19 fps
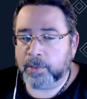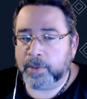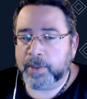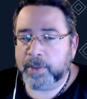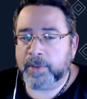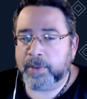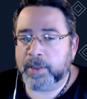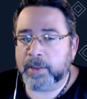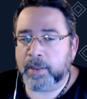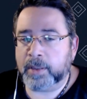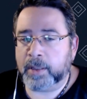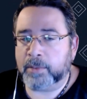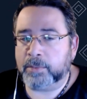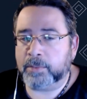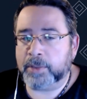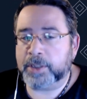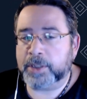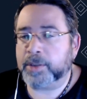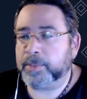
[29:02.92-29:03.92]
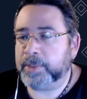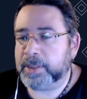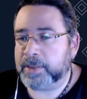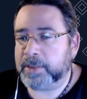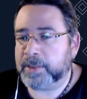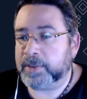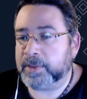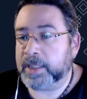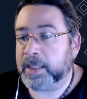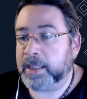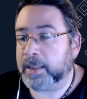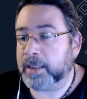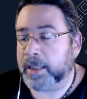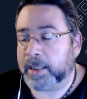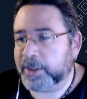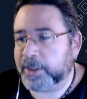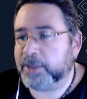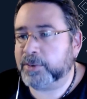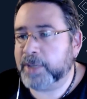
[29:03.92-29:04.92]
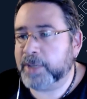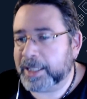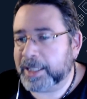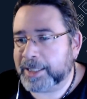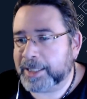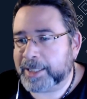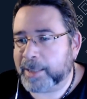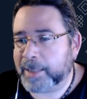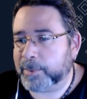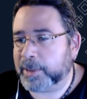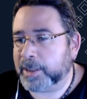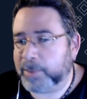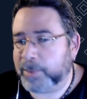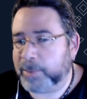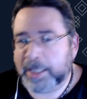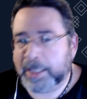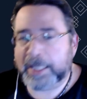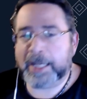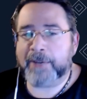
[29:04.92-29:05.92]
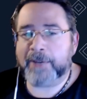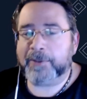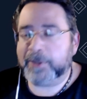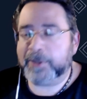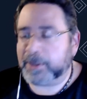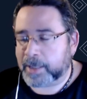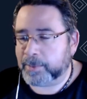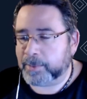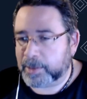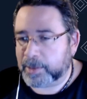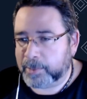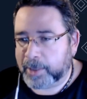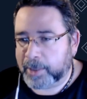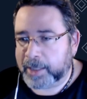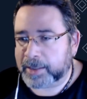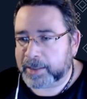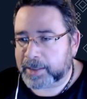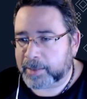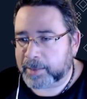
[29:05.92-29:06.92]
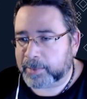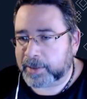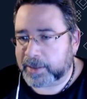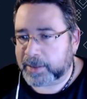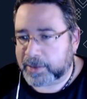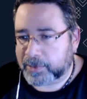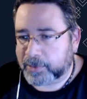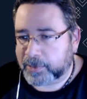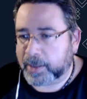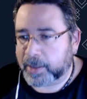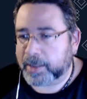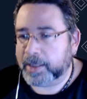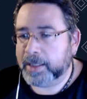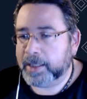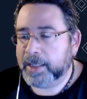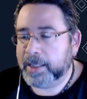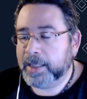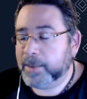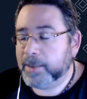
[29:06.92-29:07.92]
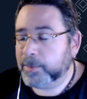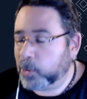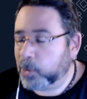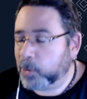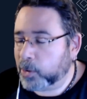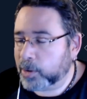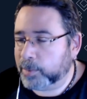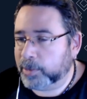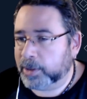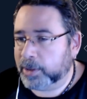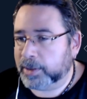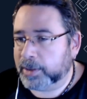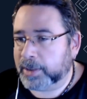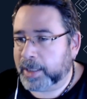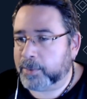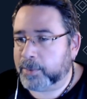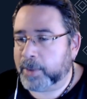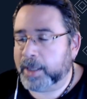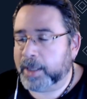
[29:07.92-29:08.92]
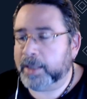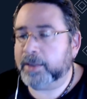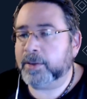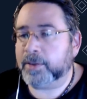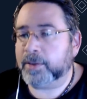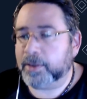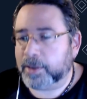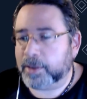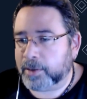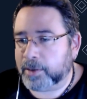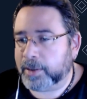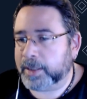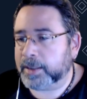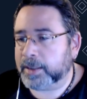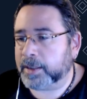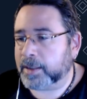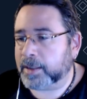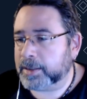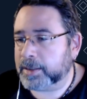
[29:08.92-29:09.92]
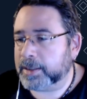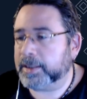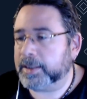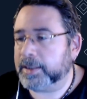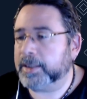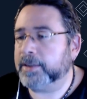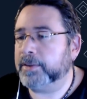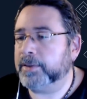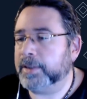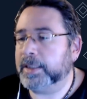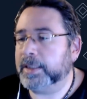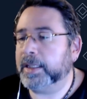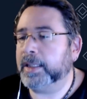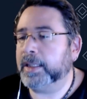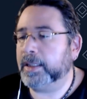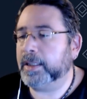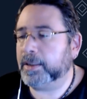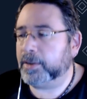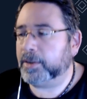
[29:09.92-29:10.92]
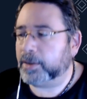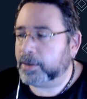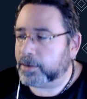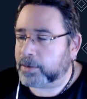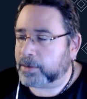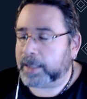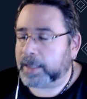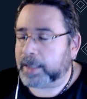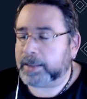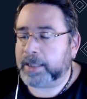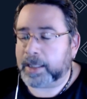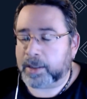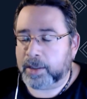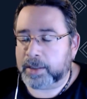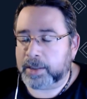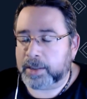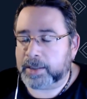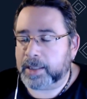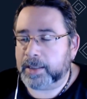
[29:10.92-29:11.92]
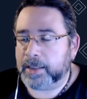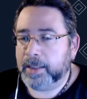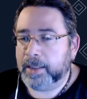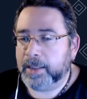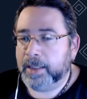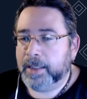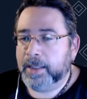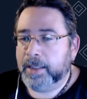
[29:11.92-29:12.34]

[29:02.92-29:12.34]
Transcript: or even a richer piece of data. If it's reading something, PDF comes to mind as something that's very portable and lightweight. You can curate the content that you need, and then you can track that content